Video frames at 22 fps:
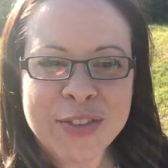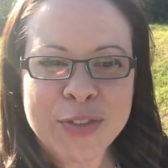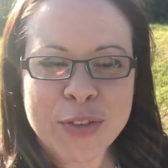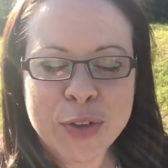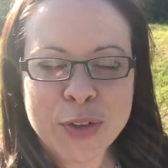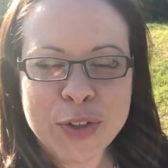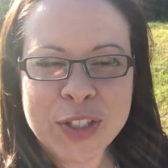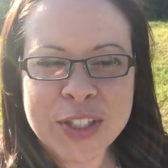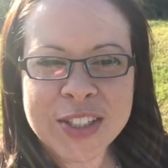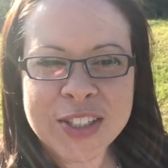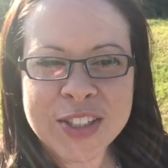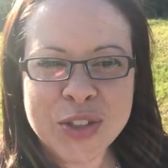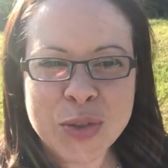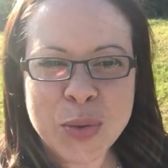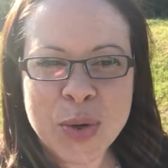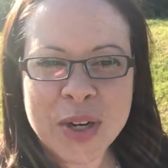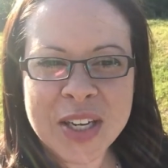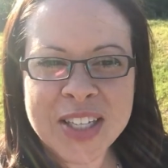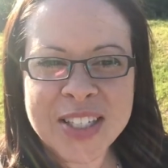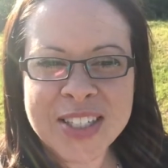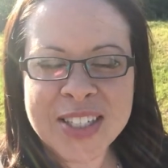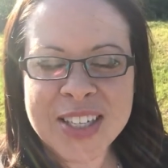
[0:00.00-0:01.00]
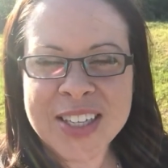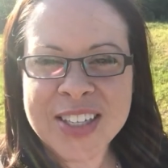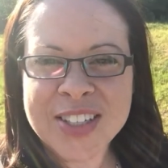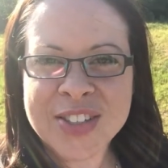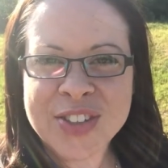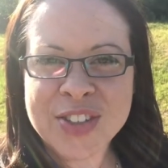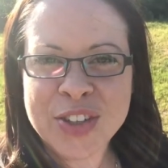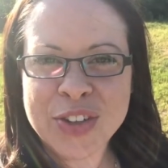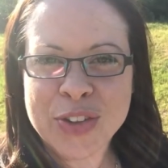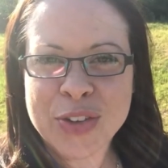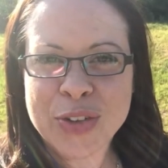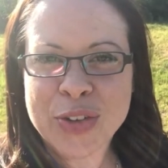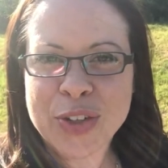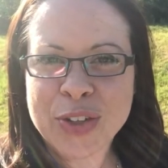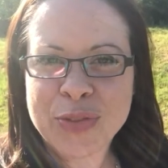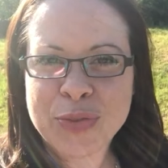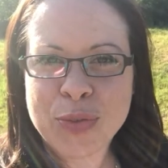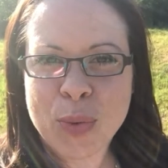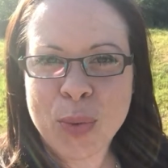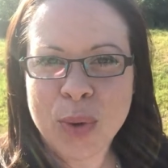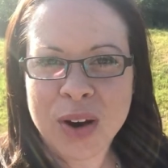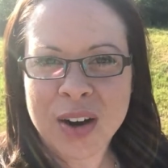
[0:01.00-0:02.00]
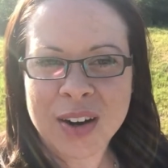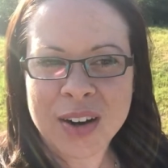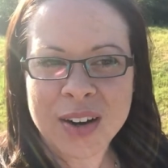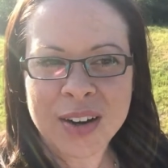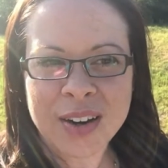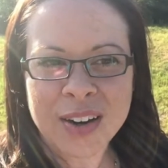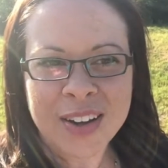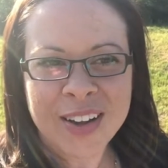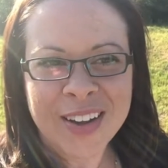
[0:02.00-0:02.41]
verses 26 to 34.